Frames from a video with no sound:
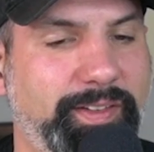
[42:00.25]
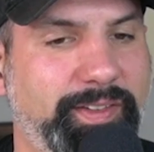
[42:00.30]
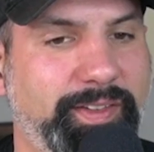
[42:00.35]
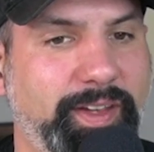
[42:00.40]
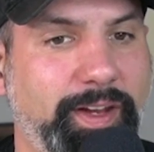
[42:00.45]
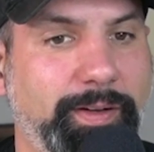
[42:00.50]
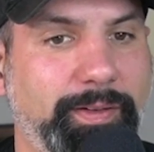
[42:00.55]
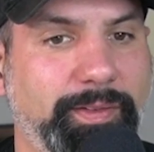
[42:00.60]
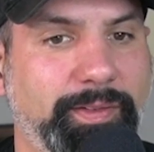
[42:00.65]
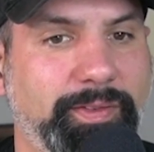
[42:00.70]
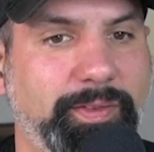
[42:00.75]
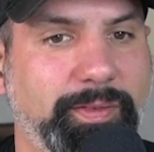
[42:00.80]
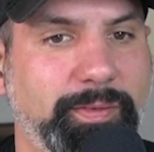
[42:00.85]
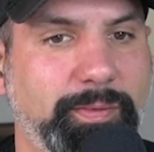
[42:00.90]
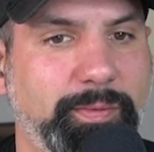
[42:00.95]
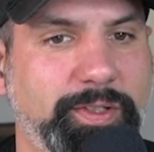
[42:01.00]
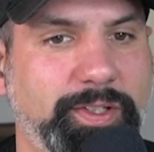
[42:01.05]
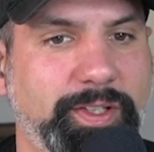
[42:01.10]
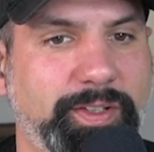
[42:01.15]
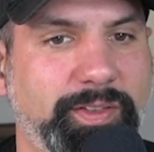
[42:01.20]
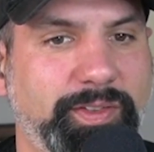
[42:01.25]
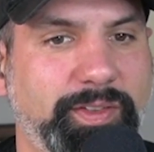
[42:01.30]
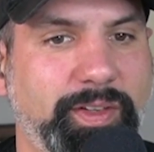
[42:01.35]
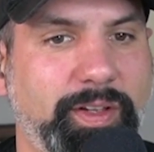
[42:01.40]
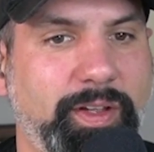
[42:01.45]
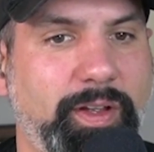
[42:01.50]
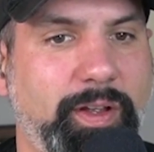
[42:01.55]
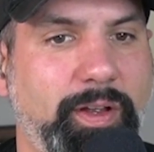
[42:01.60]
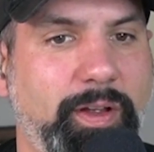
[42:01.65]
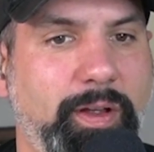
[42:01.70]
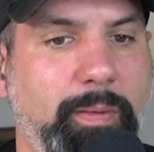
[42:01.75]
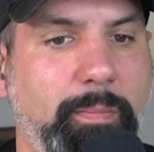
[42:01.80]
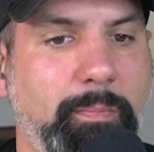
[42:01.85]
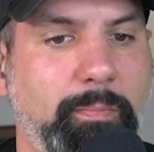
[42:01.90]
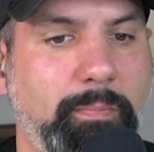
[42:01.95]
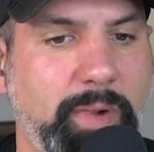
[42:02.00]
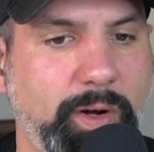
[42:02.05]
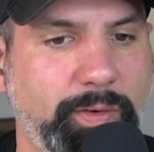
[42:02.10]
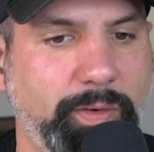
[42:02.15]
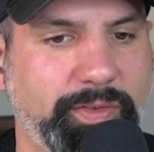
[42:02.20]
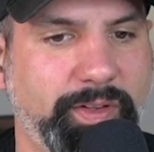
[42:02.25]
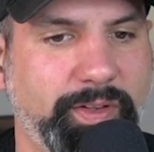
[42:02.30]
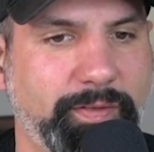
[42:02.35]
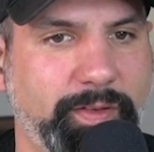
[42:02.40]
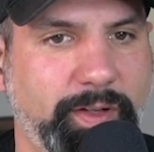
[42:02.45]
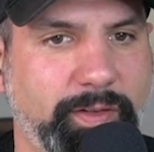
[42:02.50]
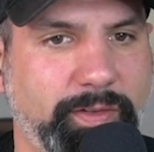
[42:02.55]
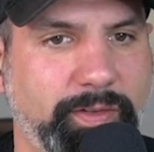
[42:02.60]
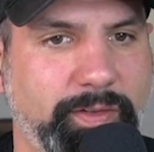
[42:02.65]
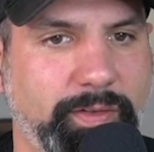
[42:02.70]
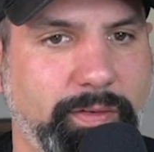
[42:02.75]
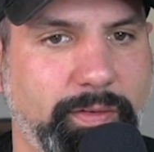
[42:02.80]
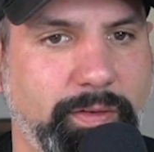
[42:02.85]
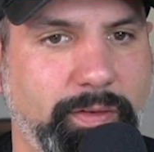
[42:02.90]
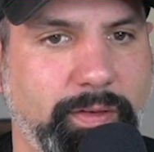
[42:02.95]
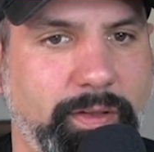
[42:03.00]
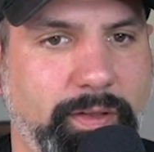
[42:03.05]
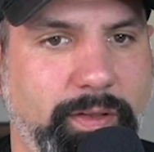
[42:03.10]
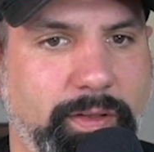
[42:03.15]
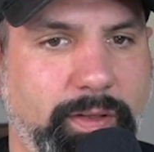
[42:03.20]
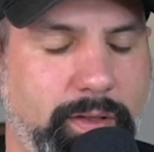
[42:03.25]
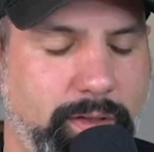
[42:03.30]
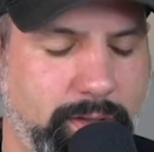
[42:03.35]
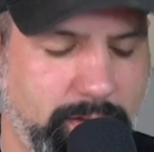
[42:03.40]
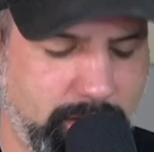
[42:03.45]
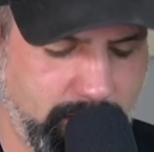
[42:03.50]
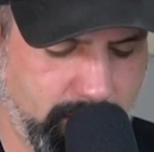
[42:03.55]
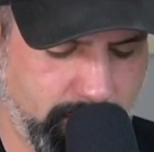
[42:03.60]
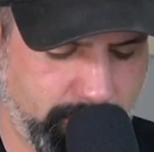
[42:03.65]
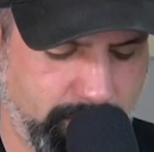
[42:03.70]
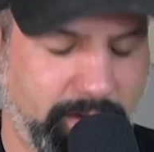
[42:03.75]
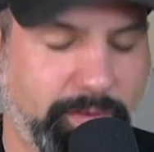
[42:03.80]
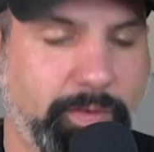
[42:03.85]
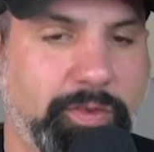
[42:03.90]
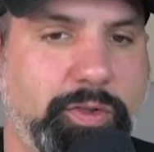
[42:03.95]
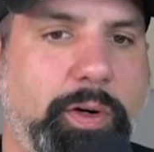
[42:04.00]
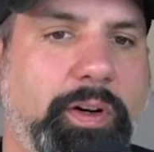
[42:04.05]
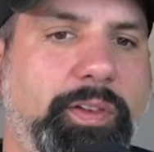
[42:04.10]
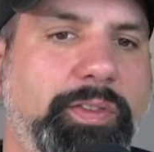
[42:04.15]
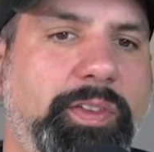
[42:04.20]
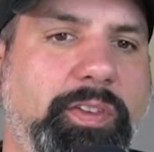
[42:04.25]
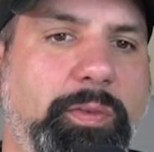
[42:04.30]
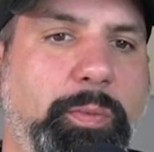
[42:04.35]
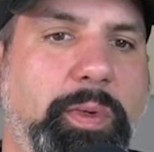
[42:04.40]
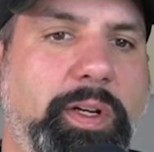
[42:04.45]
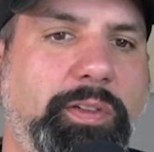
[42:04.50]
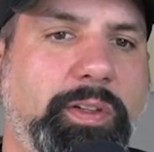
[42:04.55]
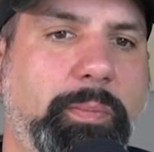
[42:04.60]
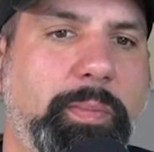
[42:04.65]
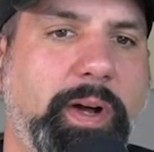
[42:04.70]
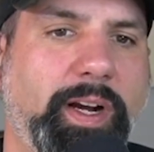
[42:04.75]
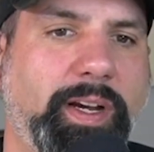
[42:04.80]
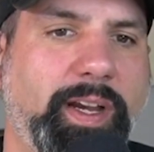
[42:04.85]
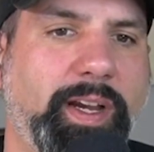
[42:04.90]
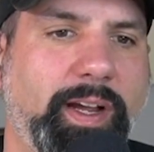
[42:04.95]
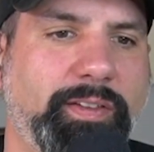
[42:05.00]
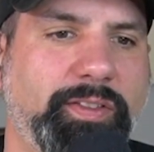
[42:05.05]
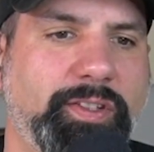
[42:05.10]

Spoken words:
sales, which is most of us. Thanks for joining us this week on the podcast,